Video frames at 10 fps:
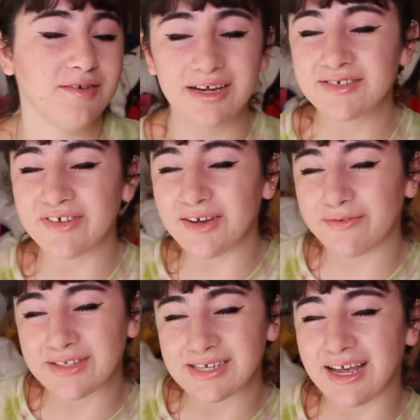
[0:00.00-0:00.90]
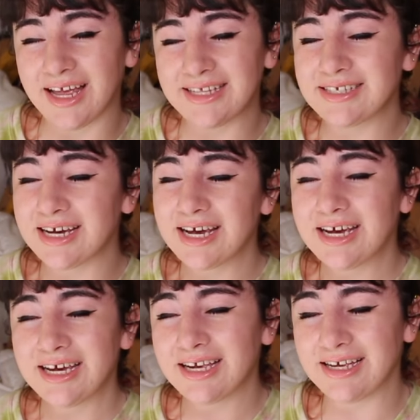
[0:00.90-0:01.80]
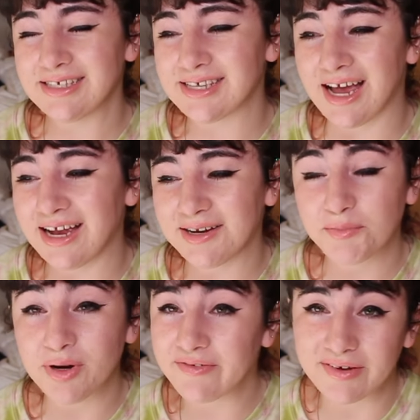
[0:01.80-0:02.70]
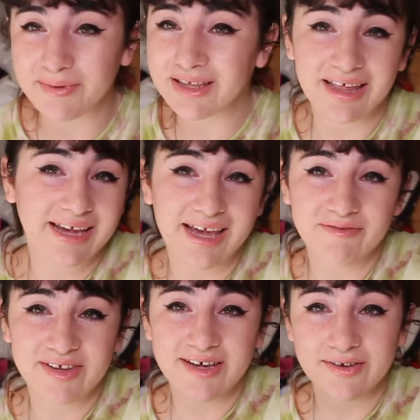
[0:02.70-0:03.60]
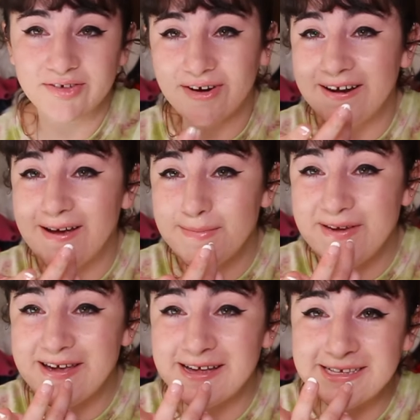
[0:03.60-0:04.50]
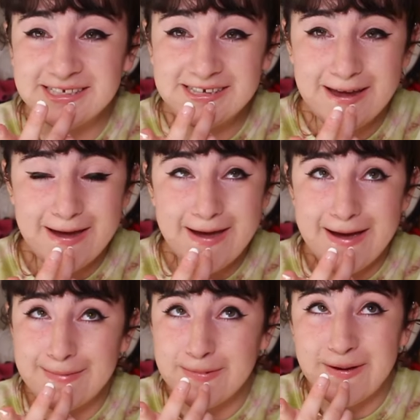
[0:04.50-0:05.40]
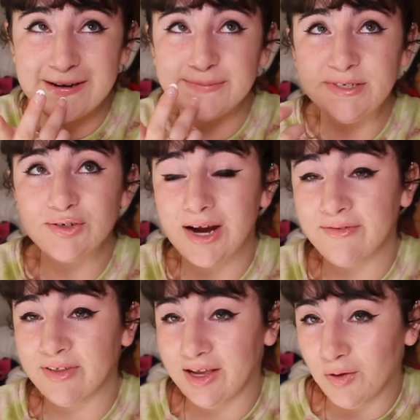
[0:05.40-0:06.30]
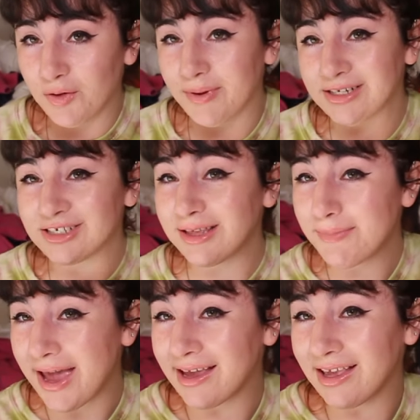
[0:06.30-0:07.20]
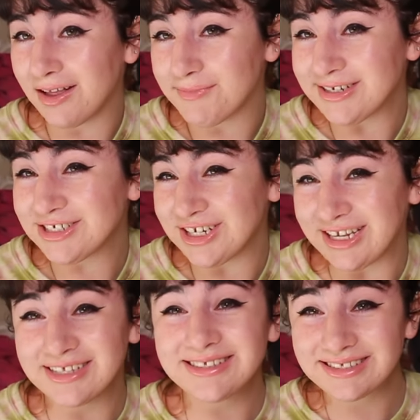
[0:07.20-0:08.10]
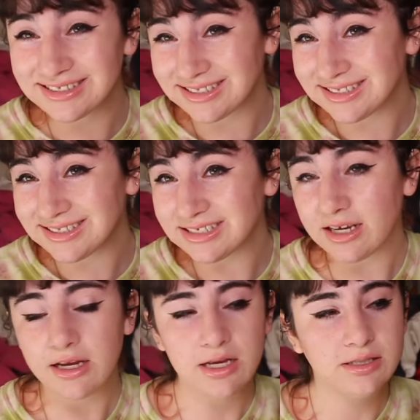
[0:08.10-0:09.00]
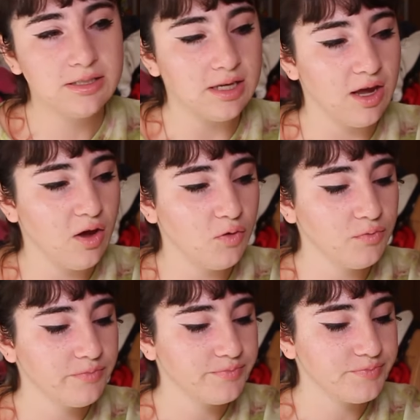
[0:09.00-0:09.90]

next video of this kind, because I'm pre-filming, like, 8 videos right now, because I'm about to be traveling a whole bunch and then packing all my shit. So,